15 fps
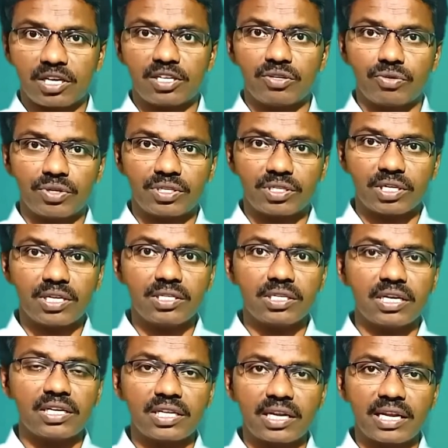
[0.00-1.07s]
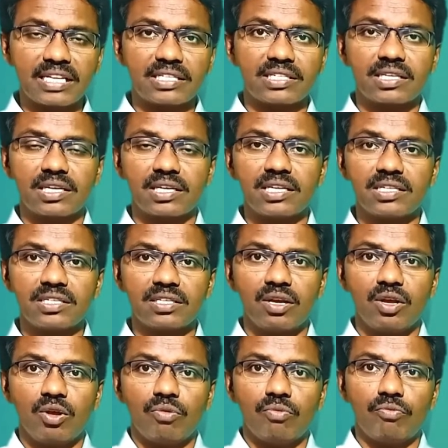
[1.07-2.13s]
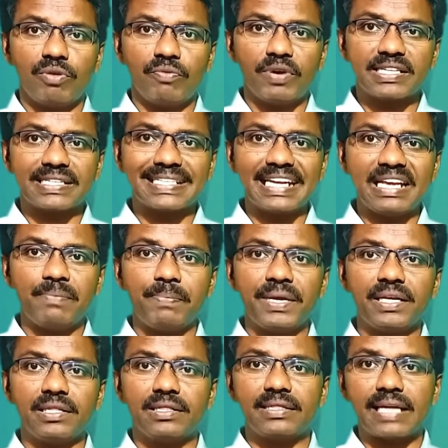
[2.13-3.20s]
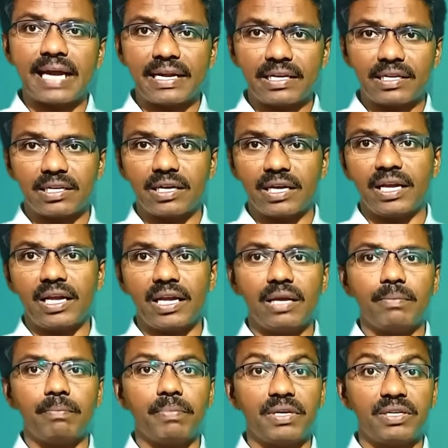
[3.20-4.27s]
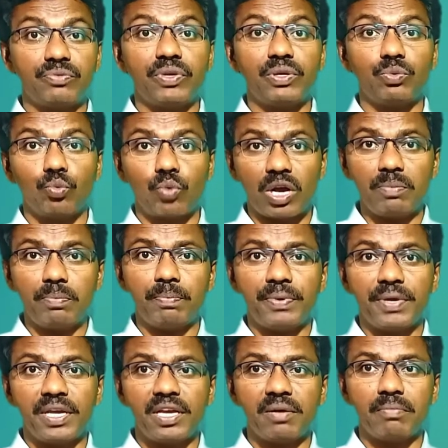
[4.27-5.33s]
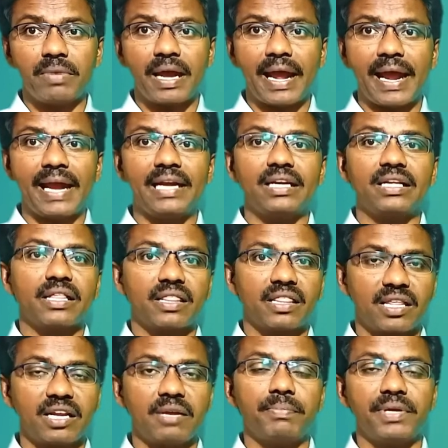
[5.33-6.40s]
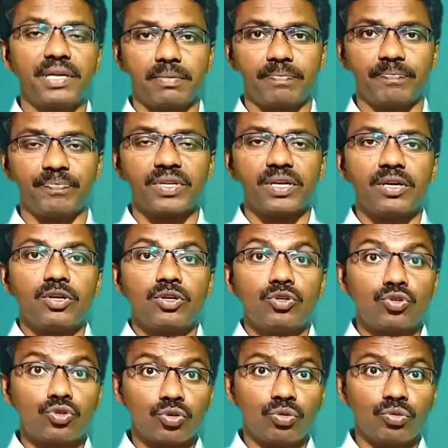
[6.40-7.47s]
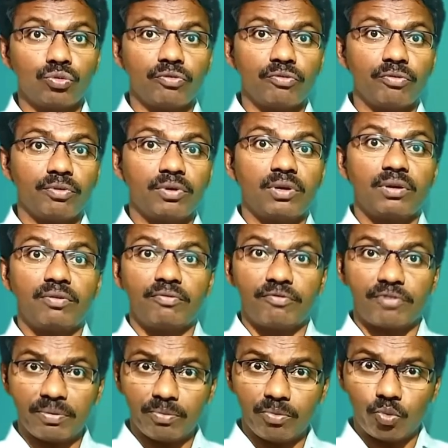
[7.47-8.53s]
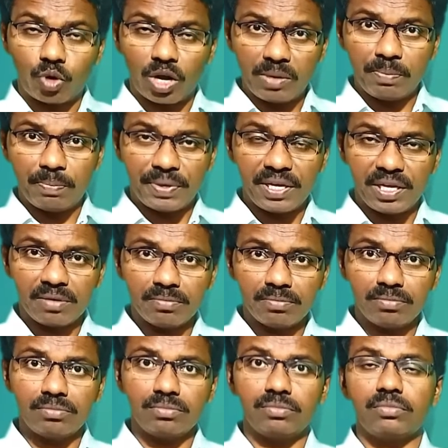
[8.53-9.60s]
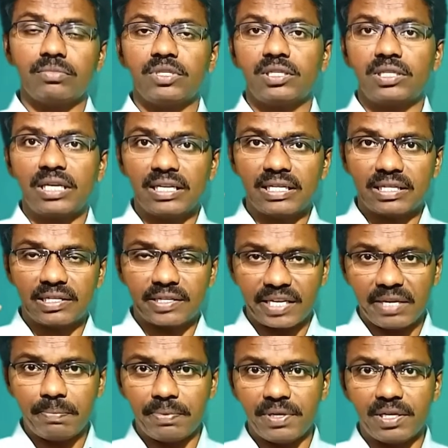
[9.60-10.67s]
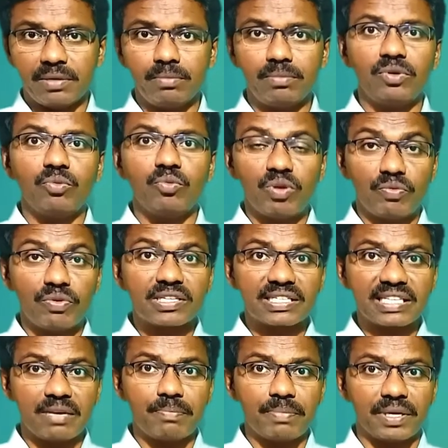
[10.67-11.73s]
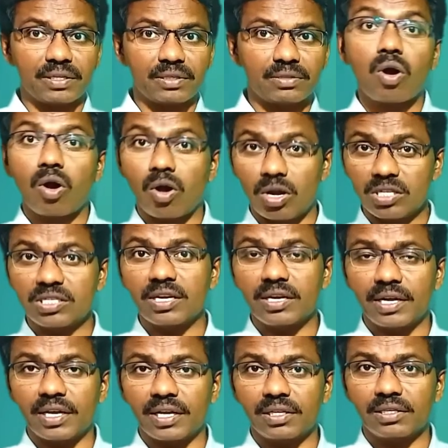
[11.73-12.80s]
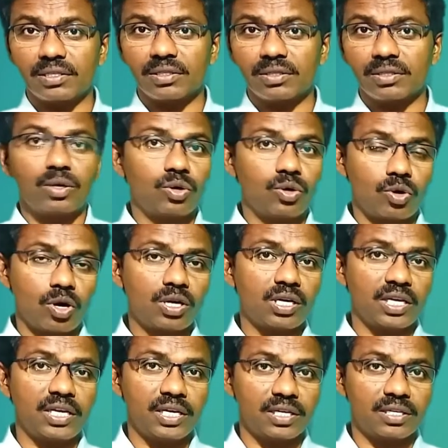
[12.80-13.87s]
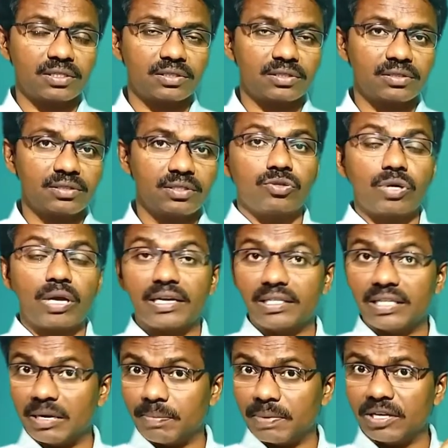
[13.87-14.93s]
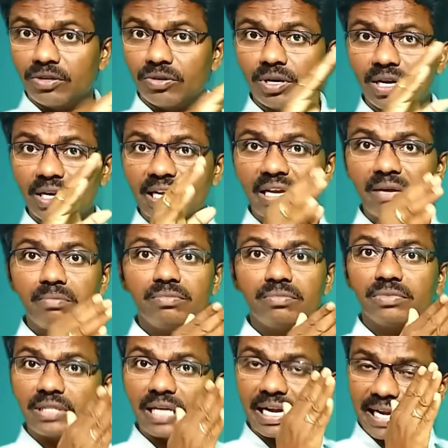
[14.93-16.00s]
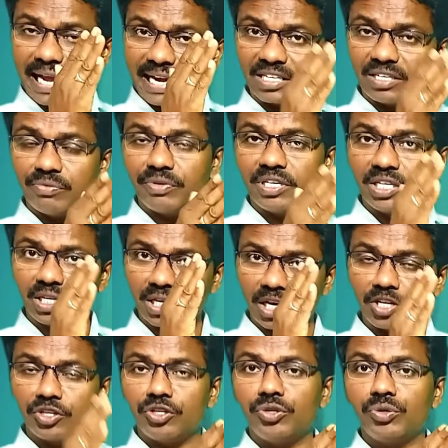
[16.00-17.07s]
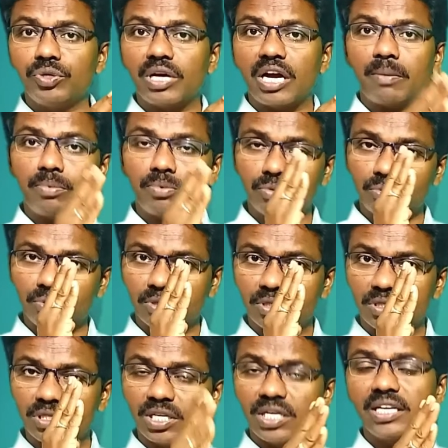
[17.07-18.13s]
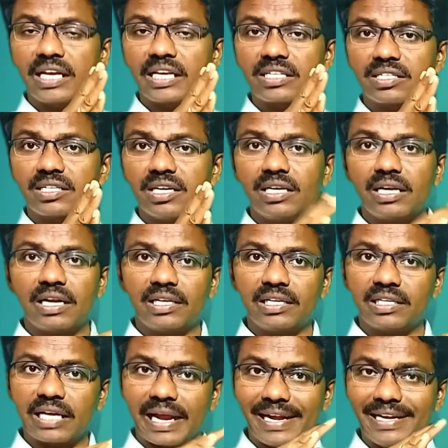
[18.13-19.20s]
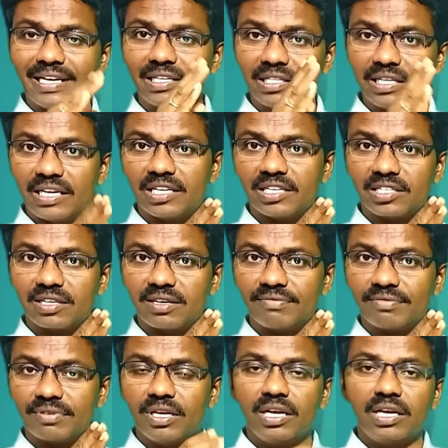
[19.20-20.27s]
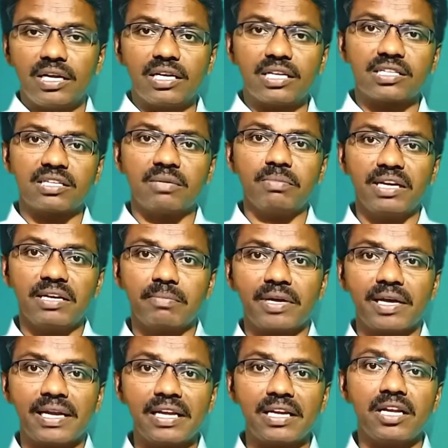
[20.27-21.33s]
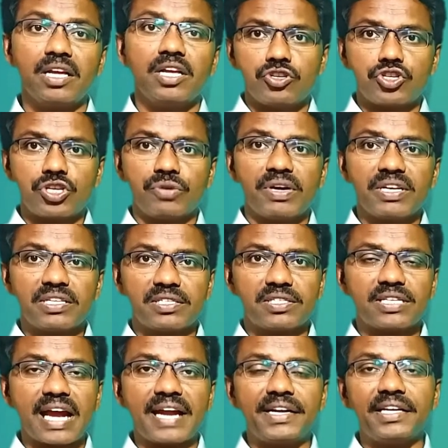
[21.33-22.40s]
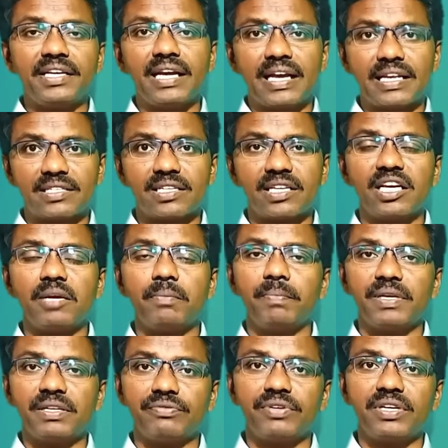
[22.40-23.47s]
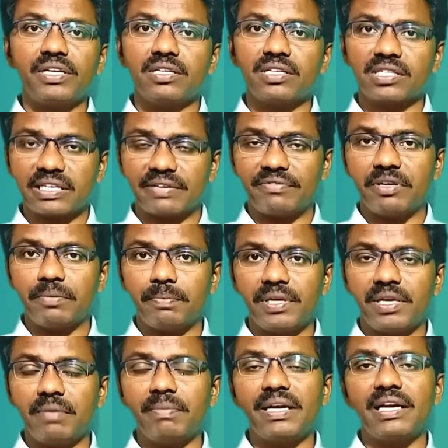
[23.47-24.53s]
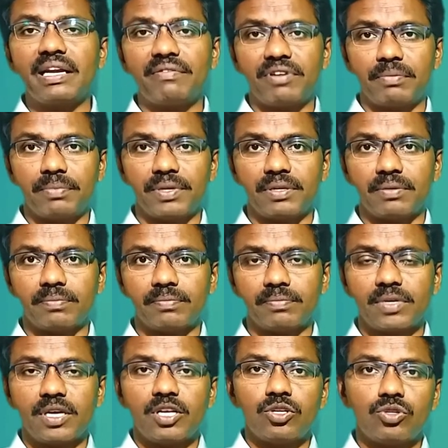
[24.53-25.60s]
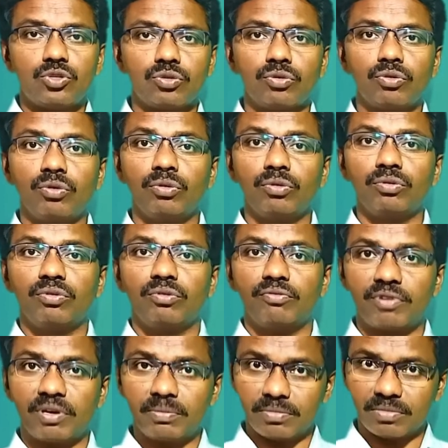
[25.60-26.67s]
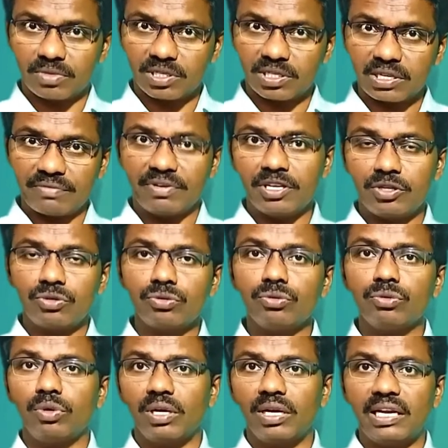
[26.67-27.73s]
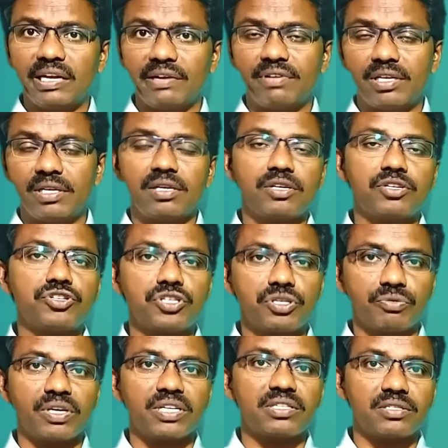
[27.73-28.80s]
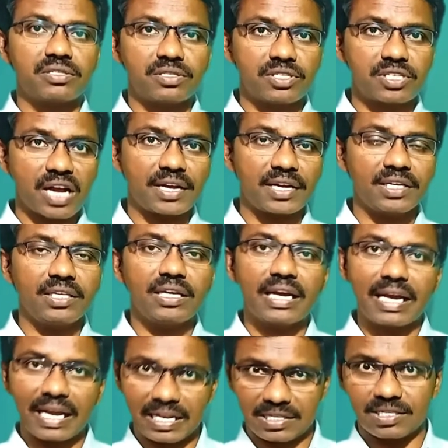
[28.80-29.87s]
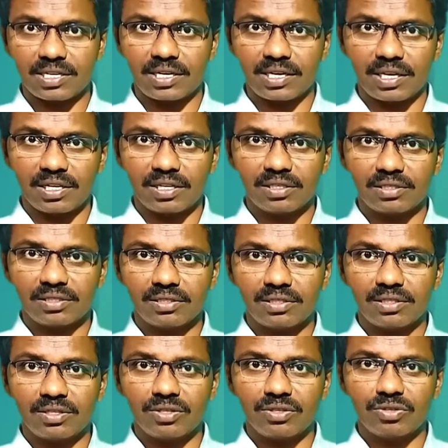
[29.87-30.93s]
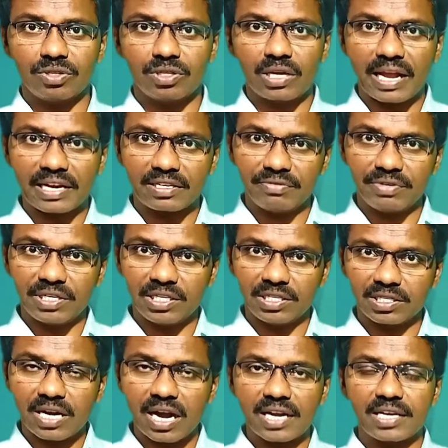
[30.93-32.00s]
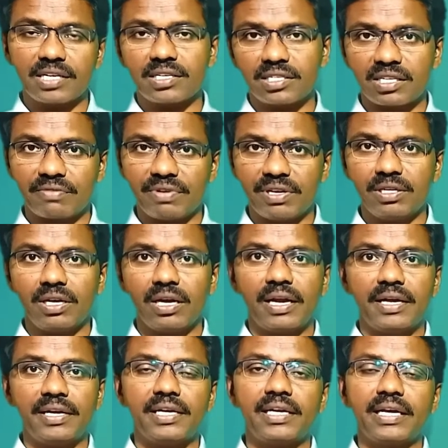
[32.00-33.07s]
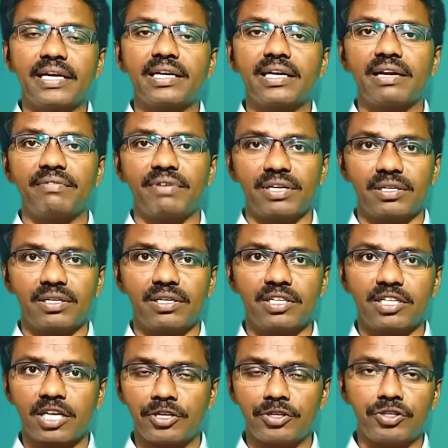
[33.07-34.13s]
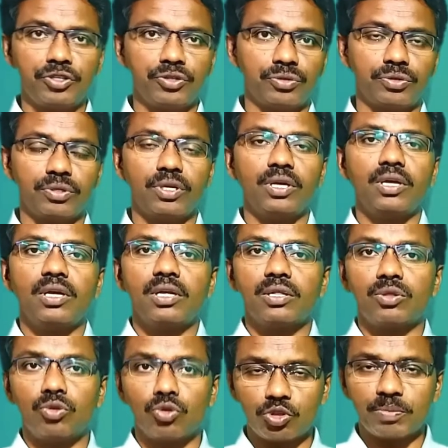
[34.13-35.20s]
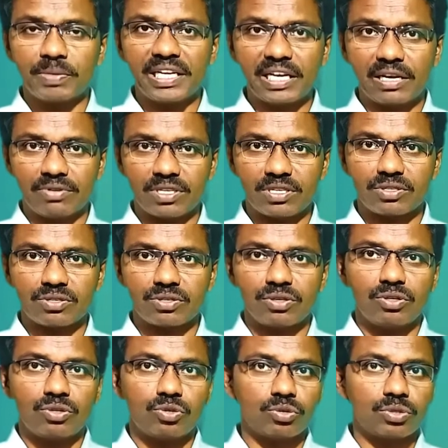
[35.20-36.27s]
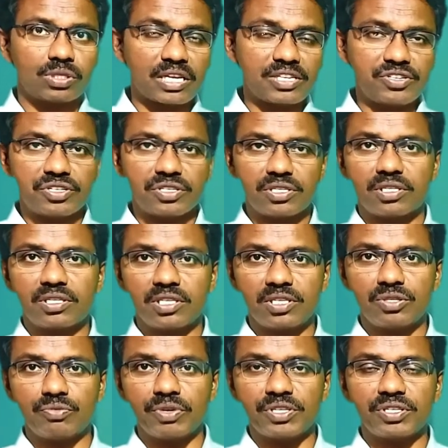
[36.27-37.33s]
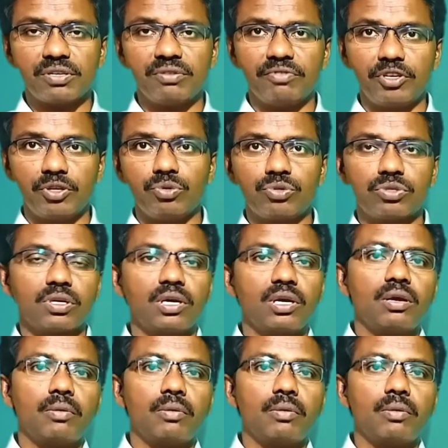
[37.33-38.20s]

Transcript: continuous tense. And the next sentence, we were sleeping that day between 1 p.m. and 3 p.m. So from 1 p.m. till 3 p.m. we were sleeping on Sunday, not here. So at that particular time that activity continued up to certain extent and it ended there itself. In a similar manner, she was chatting yesterday between 7 p.m. and 11 p.m. So from 7 to 11 she was chatting yesterday. So the activity started at 7, ended at 11. It continued those many hours. So such situation we use